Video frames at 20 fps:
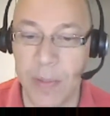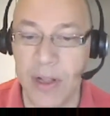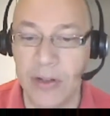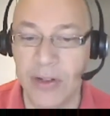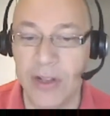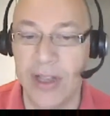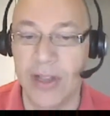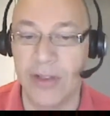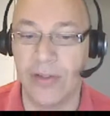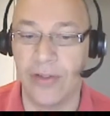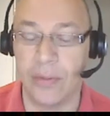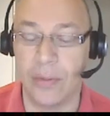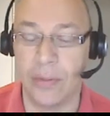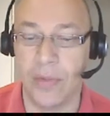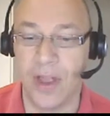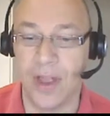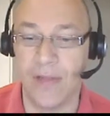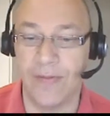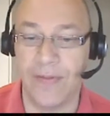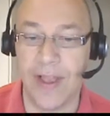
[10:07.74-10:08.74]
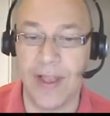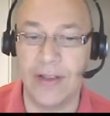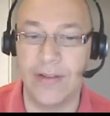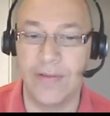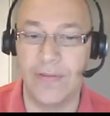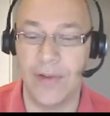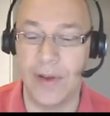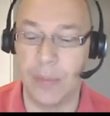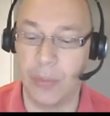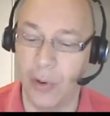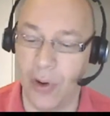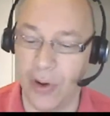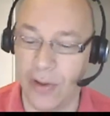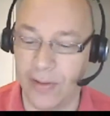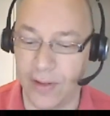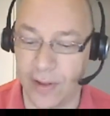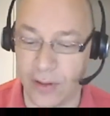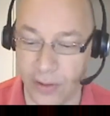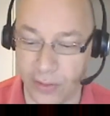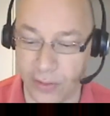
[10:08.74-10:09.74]
building is effectively
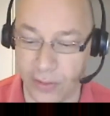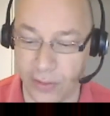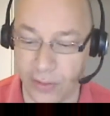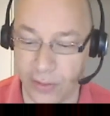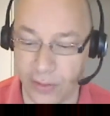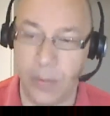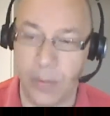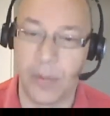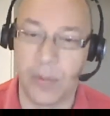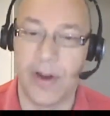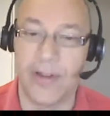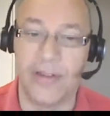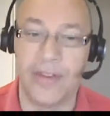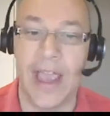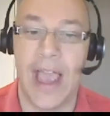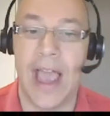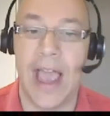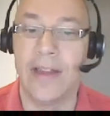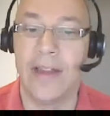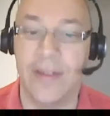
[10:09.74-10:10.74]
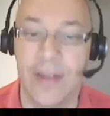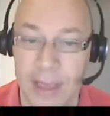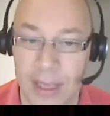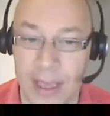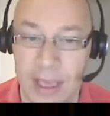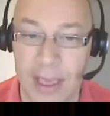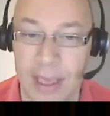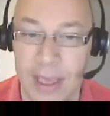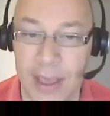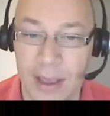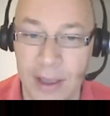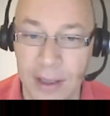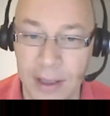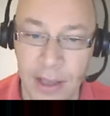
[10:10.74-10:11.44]
printed as soon as you press the enter key.